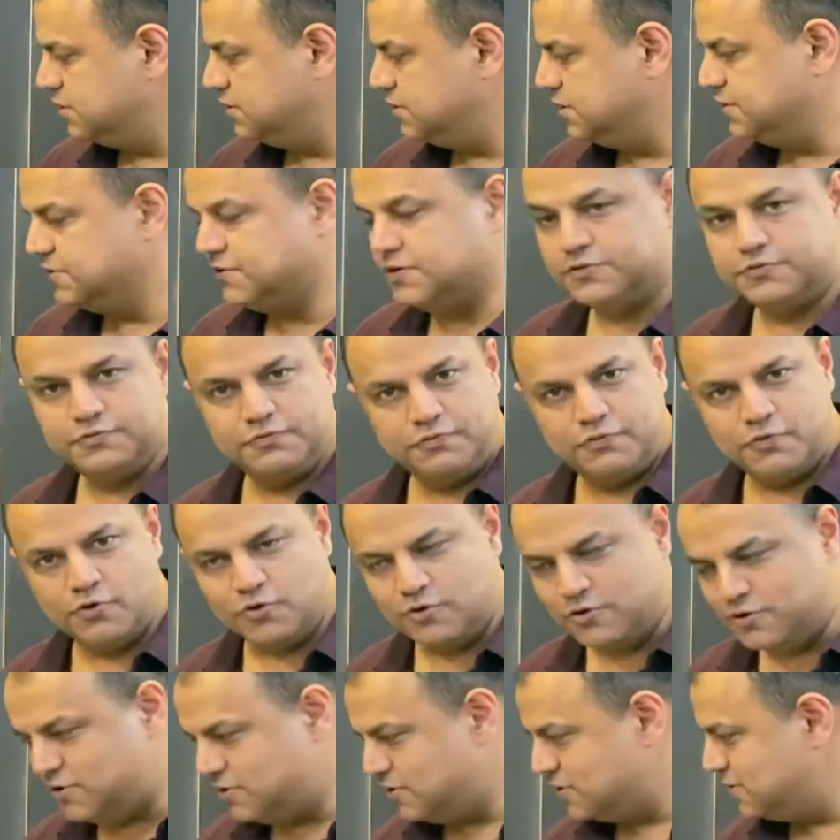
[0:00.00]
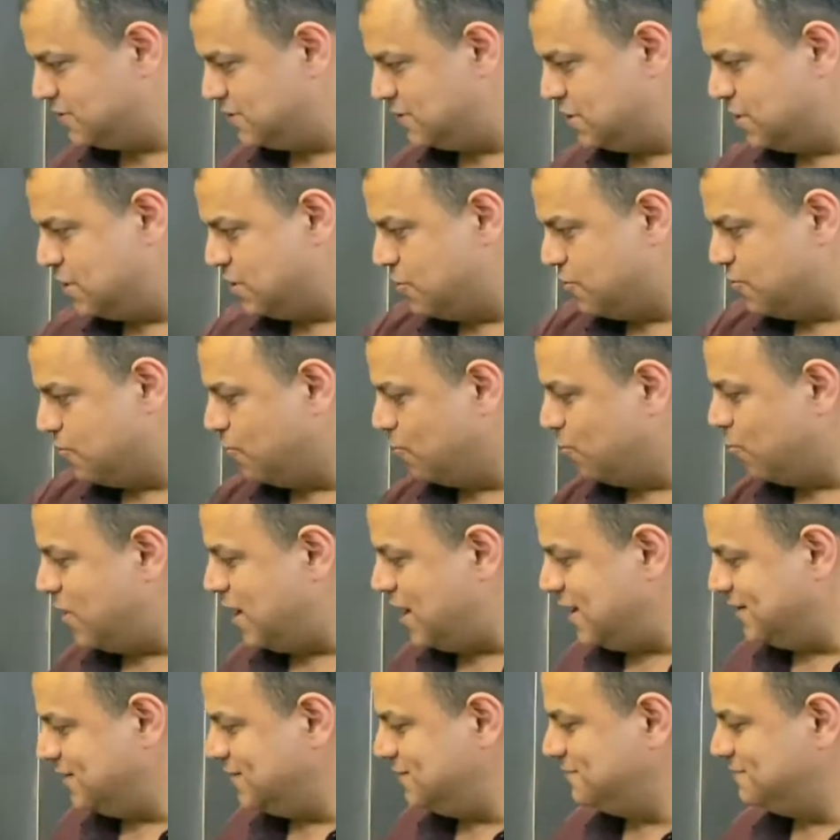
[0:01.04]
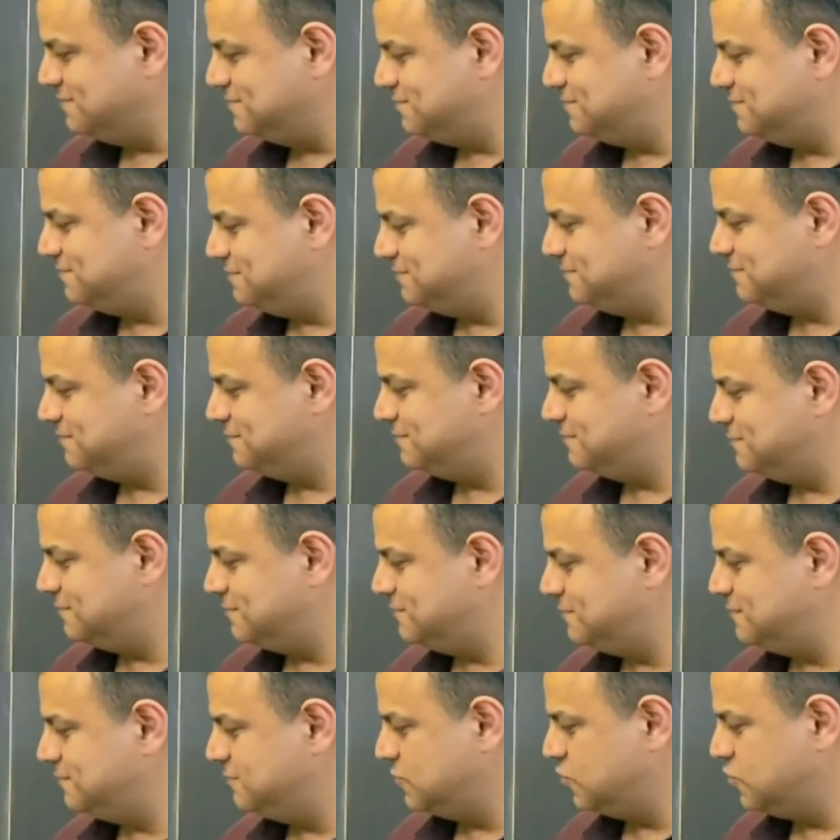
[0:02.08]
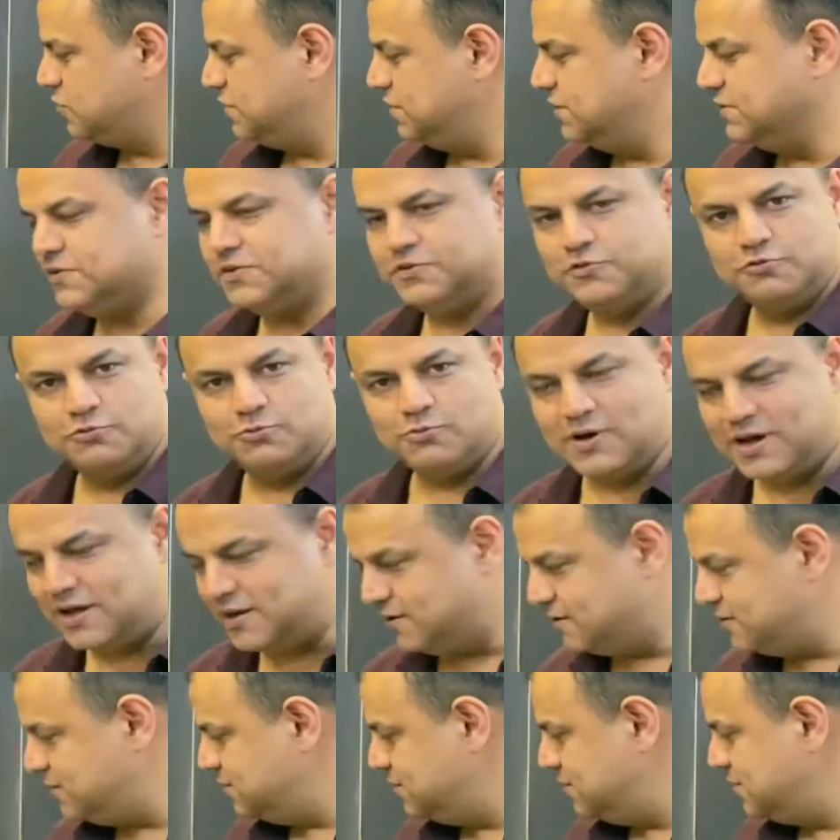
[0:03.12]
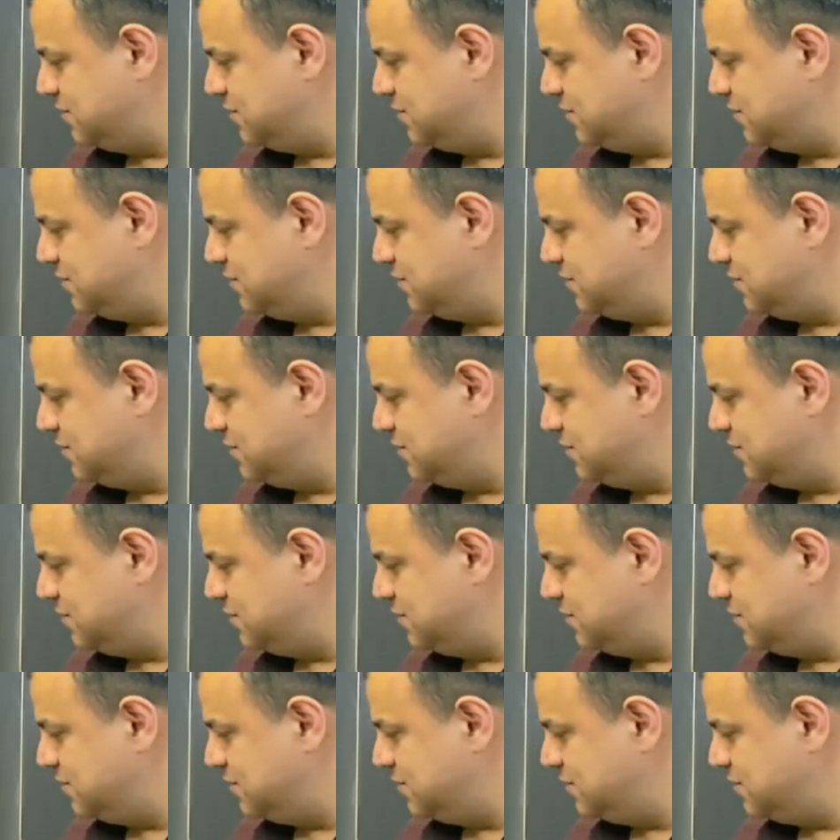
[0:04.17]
This is 4. 1. This is 1.